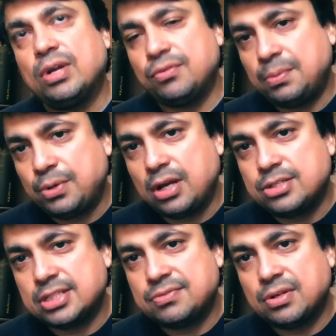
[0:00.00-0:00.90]
the
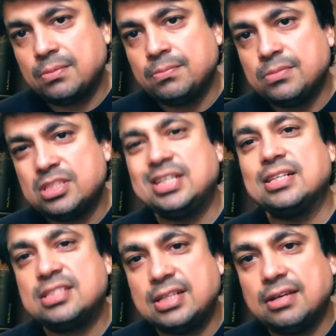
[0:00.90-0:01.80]
projects from
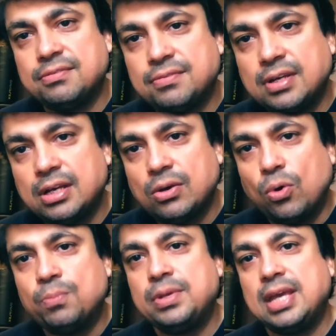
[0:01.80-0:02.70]
CNCF,
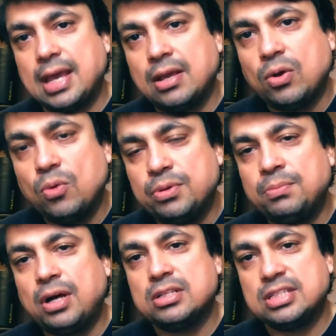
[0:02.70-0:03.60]
OPA, Open
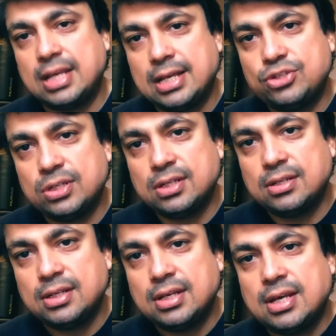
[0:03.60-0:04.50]
Policy Agent,
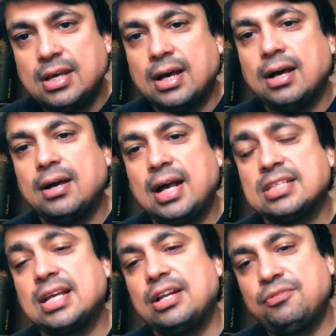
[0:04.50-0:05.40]
has
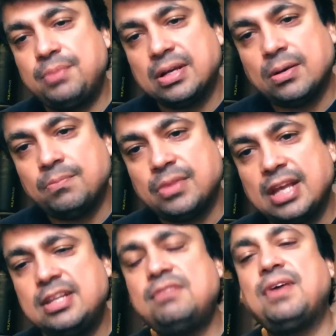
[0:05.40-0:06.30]
kind of become a
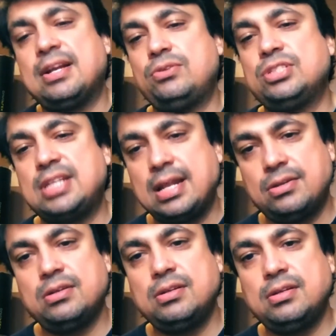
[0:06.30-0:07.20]
de facto
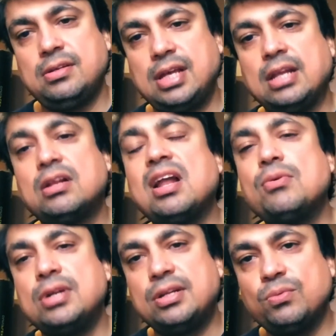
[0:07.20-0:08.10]
standard in cloud
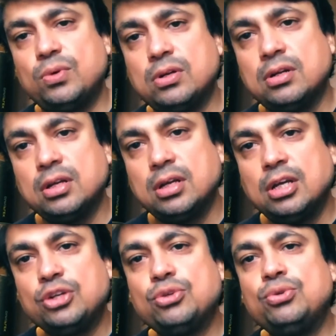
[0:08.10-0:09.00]
native world
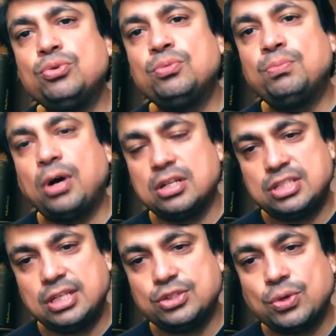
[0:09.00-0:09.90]
to do
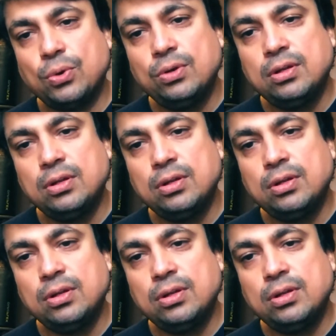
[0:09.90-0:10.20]
policy as code.